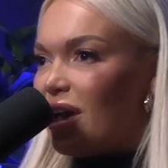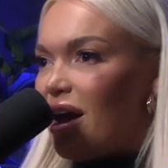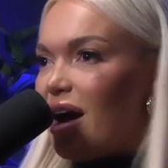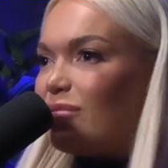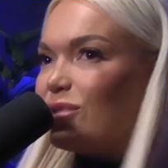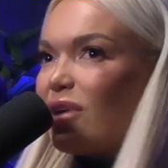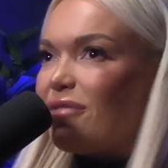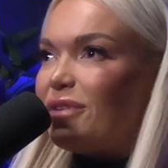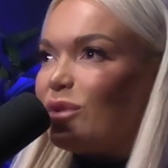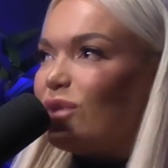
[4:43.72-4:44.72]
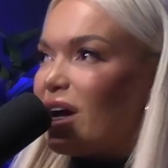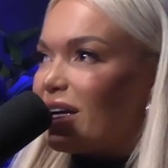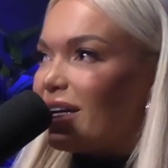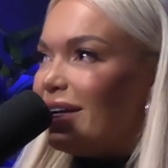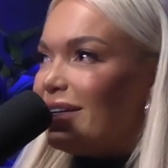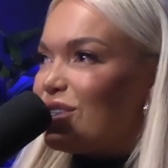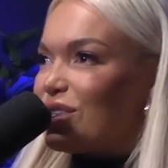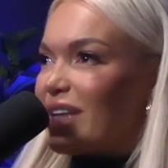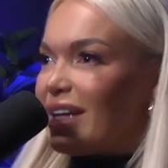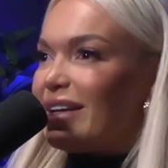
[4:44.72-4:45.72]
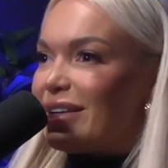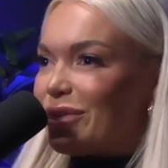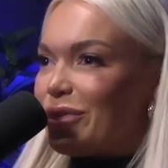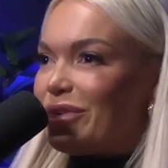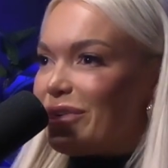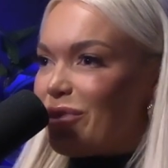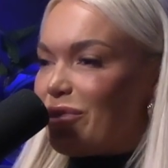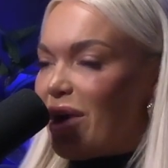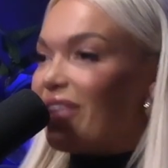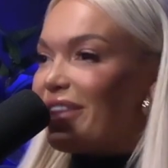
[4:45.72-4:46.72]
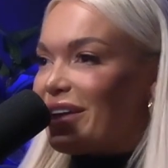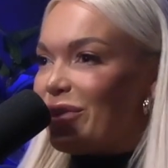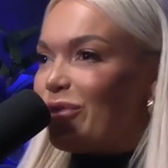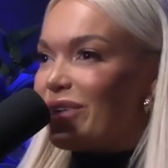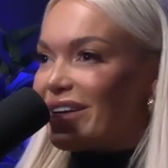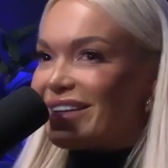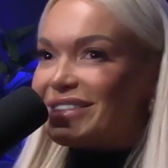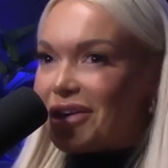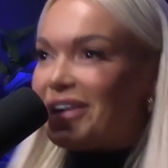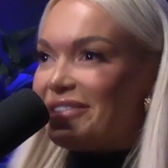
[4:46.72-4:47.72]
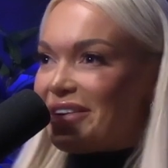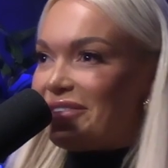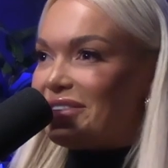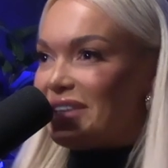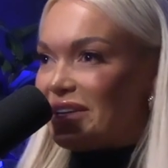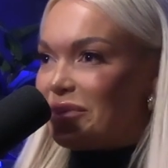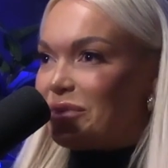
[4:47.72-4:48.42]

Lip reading: So I feel like just getting one thing in order gets kind of everything in order.